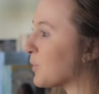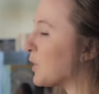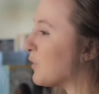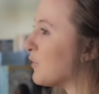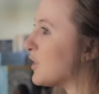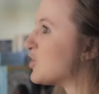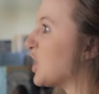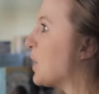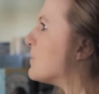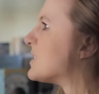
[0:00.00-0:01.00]
sort of
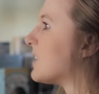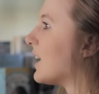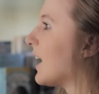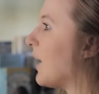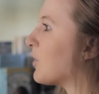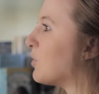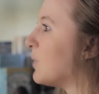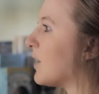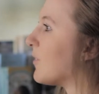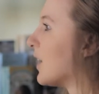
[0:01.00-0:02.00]
ashamed that how
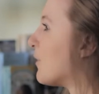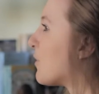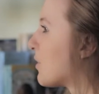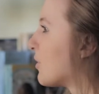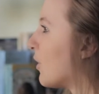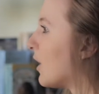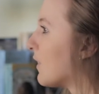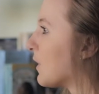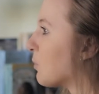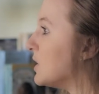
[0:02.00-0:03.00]
could we ever have
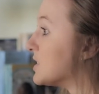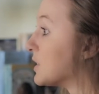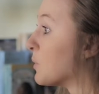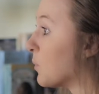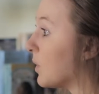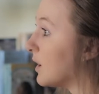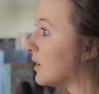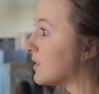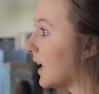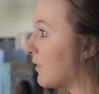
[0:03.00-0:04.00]
thought that we didn't
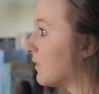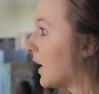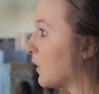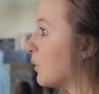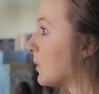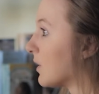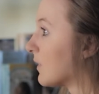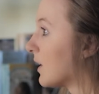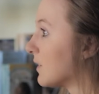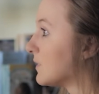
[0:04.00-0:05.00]
want to have Caleb in
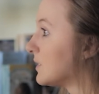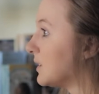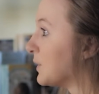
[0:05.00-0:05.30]
our lives.